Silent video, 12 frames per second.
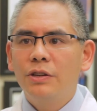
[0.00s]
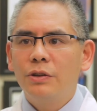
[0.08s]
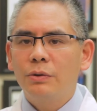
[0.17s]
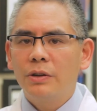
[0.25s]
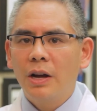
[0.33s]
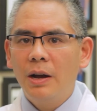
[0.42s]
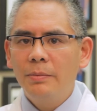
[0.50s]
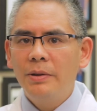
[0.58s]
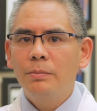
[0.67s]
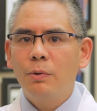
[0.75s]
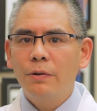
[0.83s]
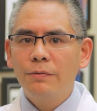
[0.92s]
to come in
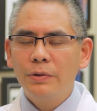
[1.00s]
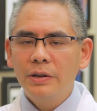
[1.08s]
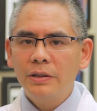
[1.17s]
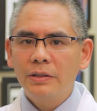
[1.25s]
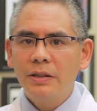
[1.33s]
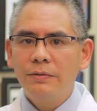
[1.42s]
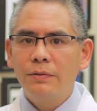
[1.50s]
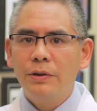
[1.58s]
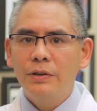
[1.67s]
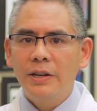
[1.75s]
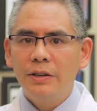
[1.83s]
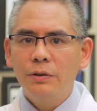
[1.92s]
more frequently for your
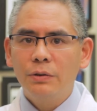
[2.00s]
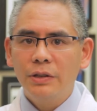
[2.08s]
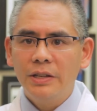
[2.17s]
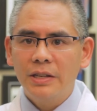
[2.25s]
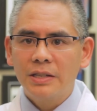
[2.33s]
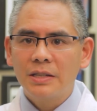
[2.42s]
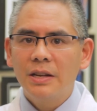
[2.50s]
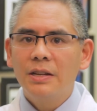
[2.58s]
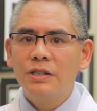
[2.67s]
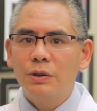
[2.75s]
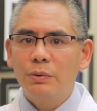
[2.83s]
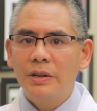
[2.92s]
dental cleanings
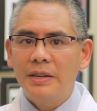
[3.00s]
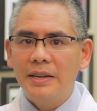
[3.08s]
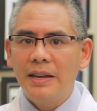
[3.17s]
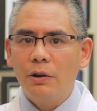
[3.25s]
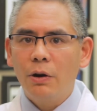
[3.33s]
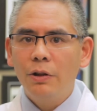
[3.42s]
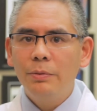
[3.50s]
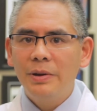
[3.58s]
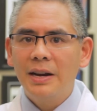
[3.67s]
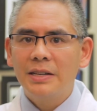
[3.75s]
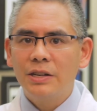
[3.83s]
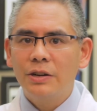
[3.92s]
so we can get all the
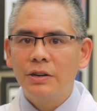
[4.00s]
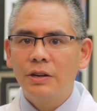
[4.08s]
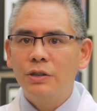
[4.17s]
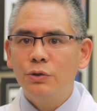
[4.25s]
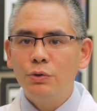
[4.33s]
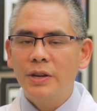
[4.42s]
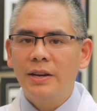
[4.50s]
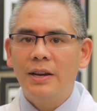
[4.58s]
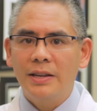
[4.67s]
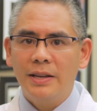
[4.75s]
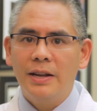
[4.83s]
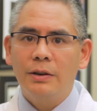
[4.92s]
bacteria you cannot
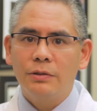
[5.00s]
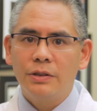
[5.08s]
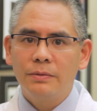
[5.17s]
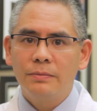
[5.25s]
get out.